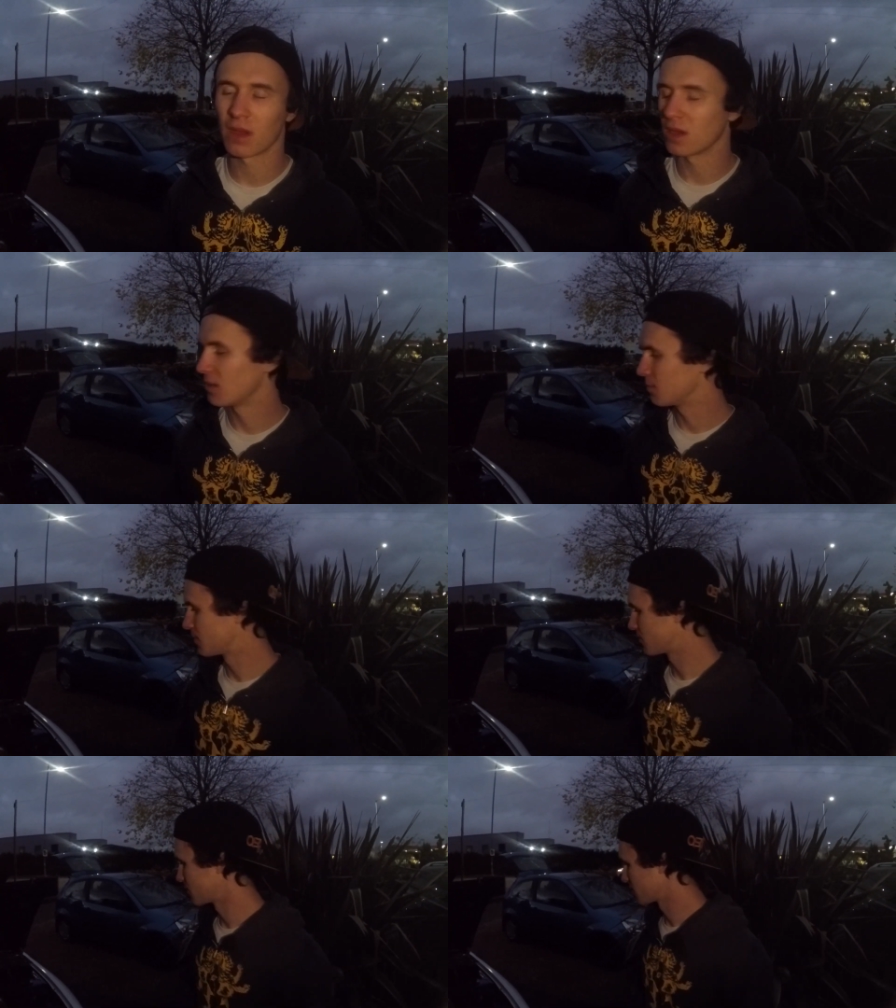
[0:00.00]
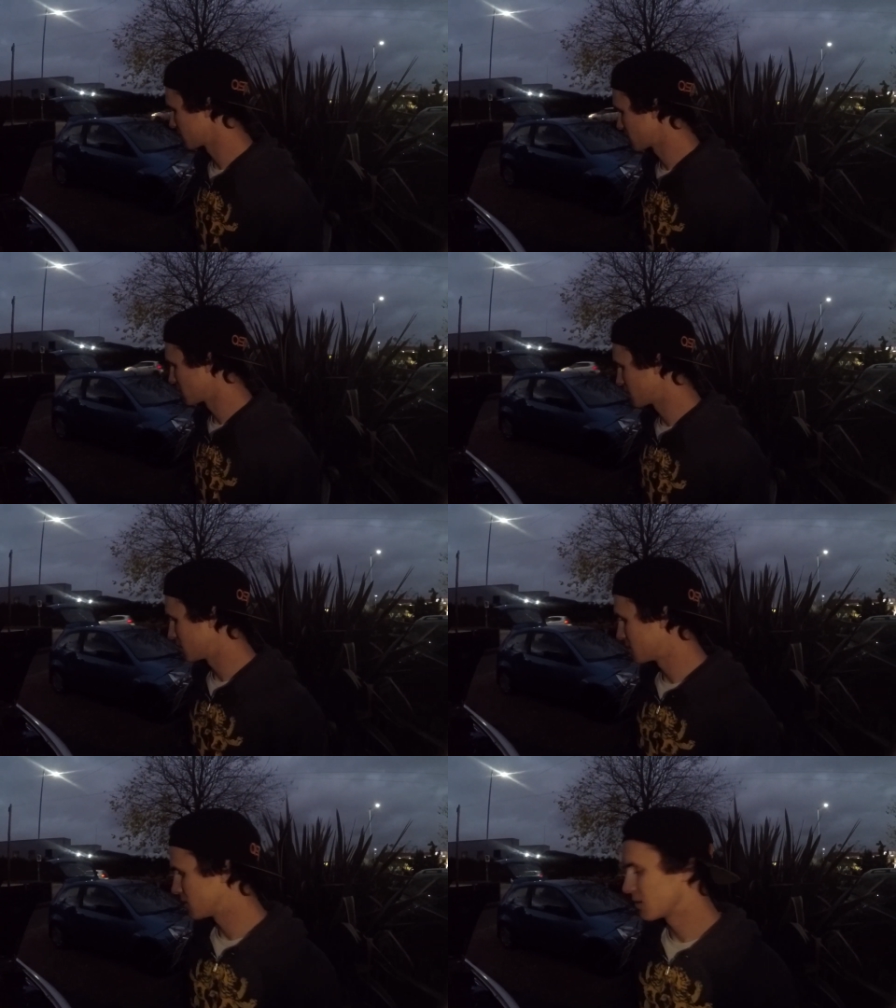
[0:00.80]
Um, so the little
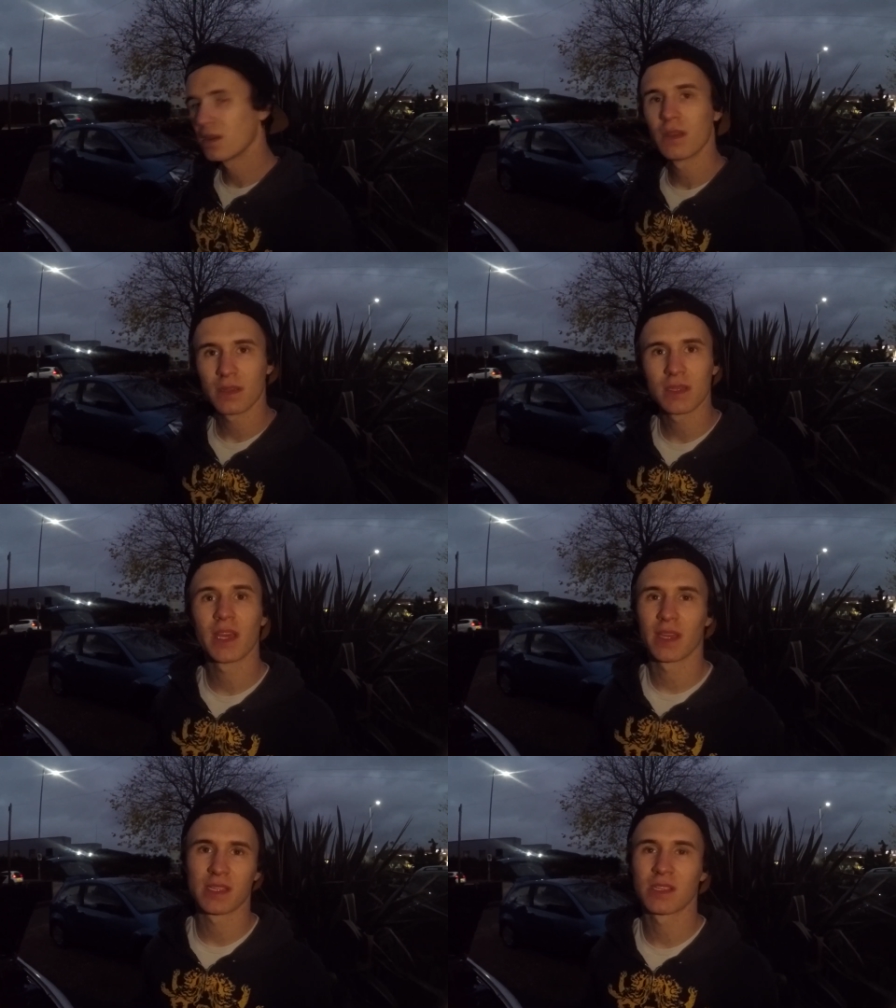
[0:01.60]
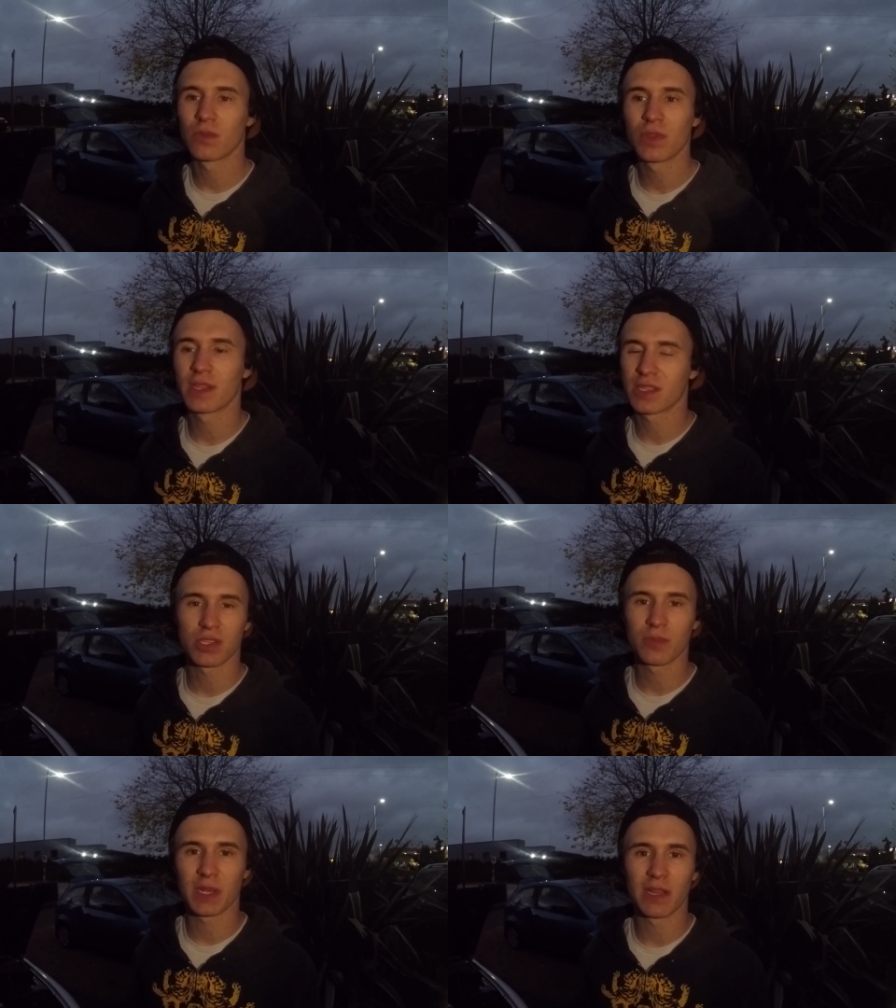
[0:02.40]
things, weren't it? Yeah, it's all the
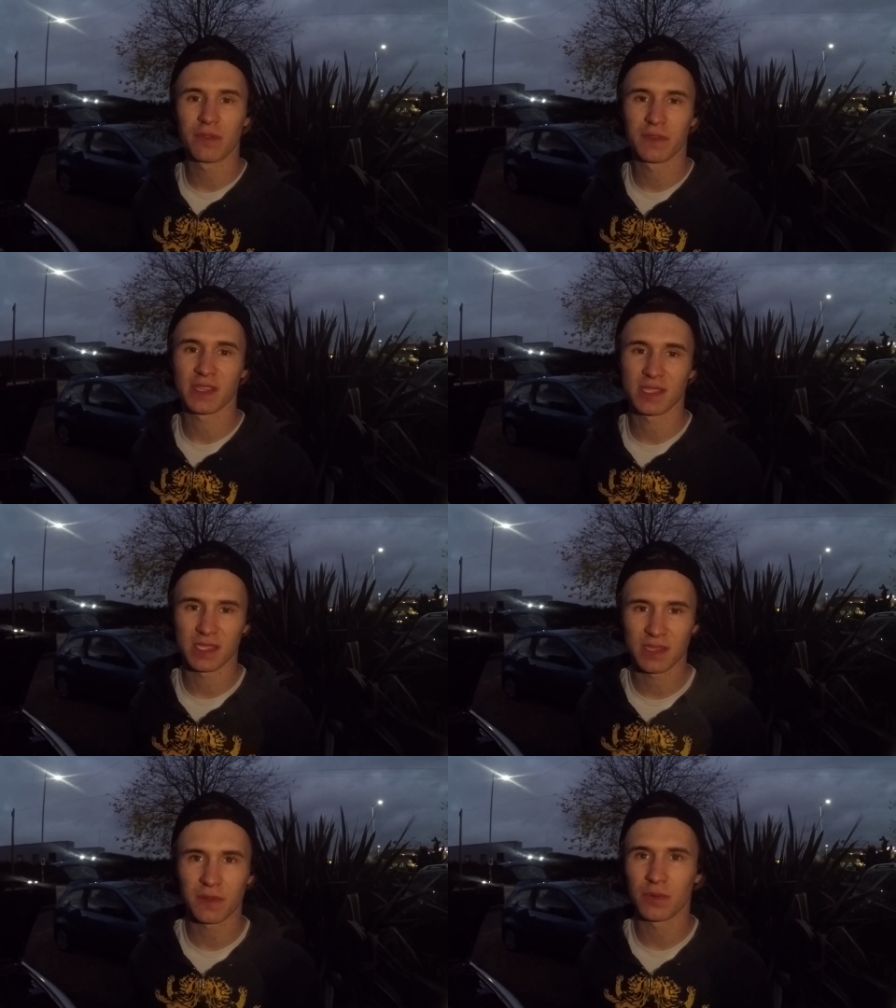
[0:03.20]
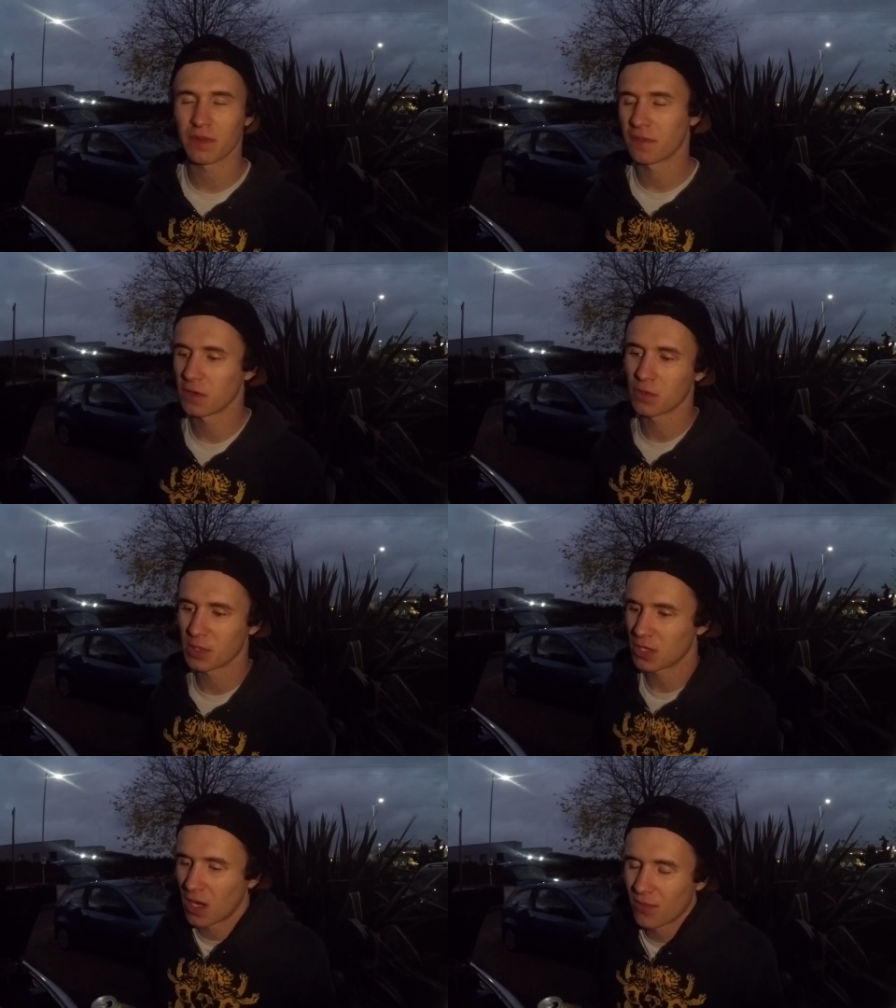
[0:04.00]
stupid little things that are difficult to film
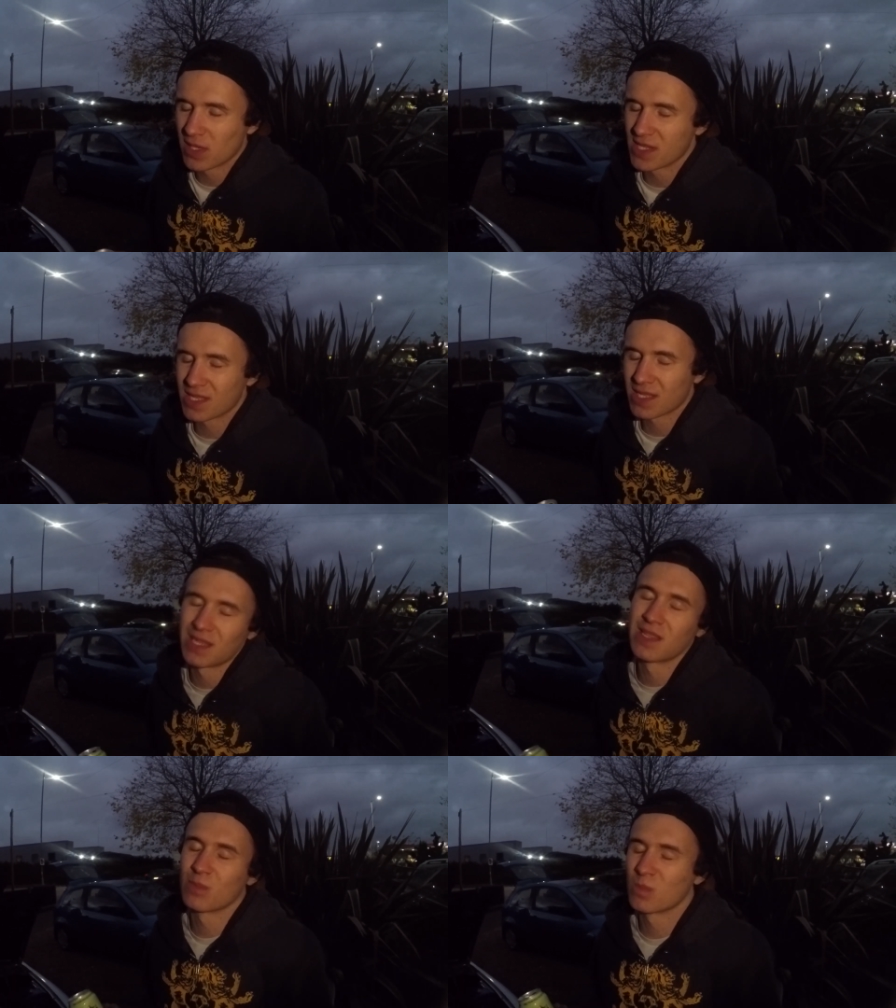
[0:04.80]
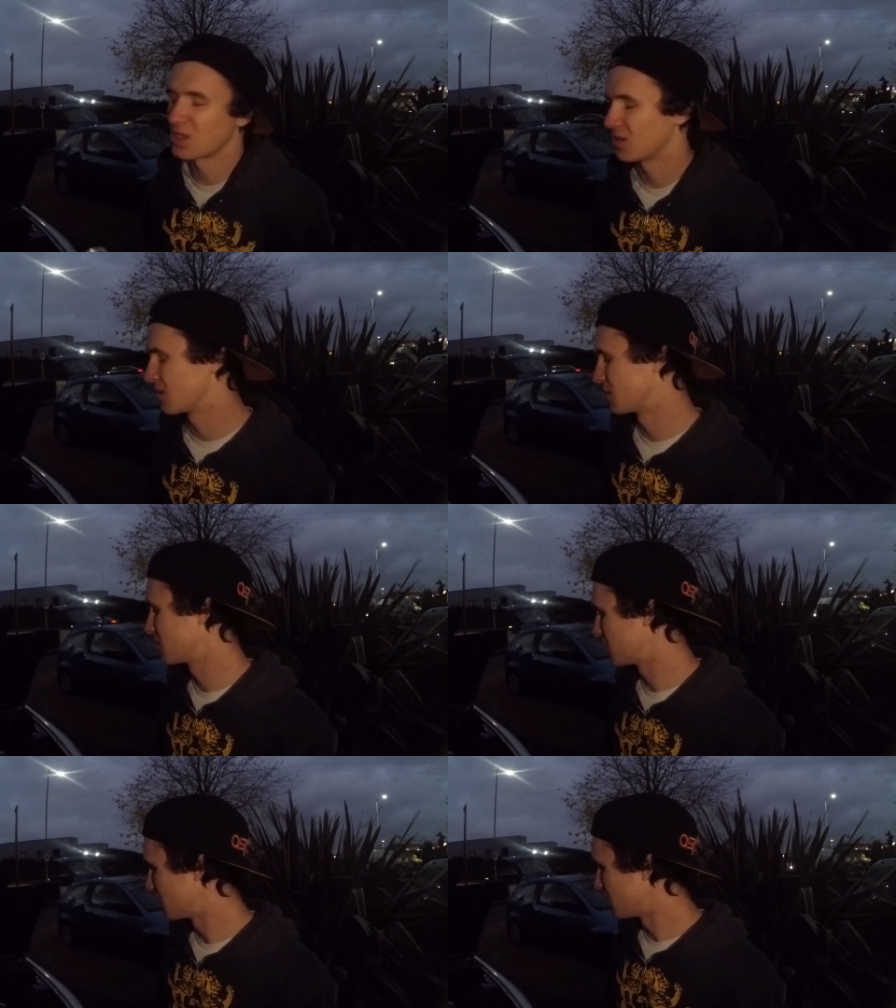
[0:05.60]
and you can't really see them, so
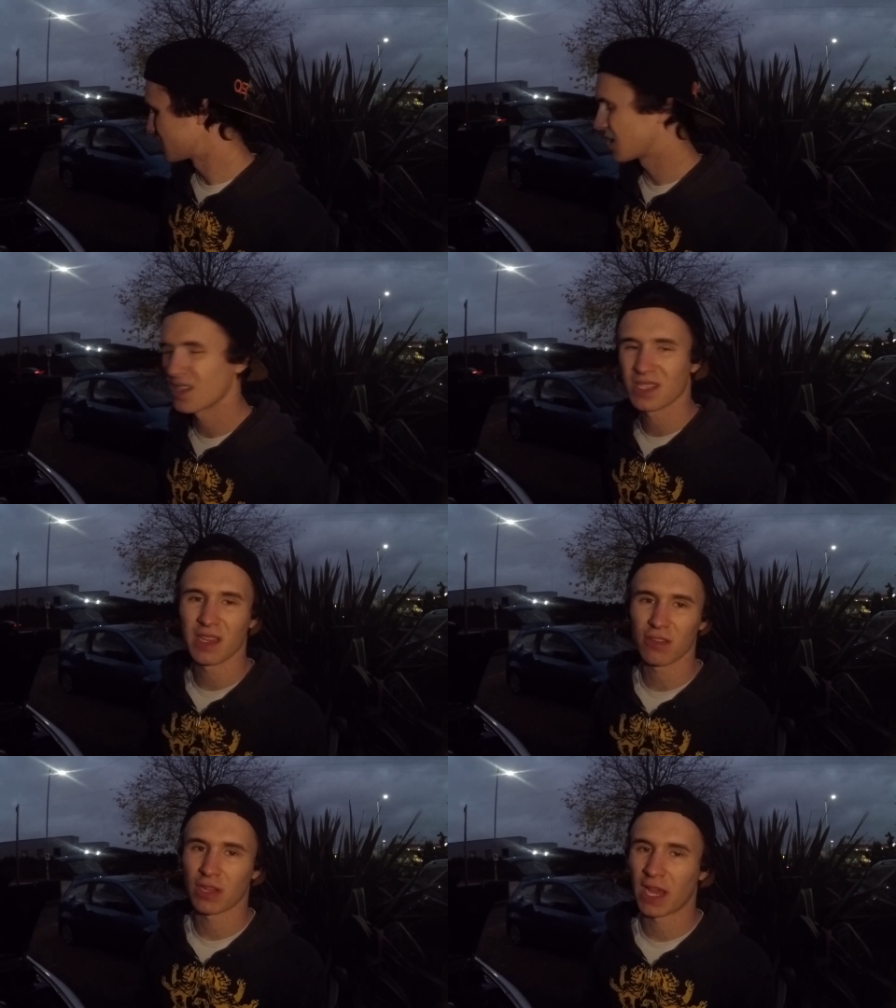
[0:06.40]
hard to get good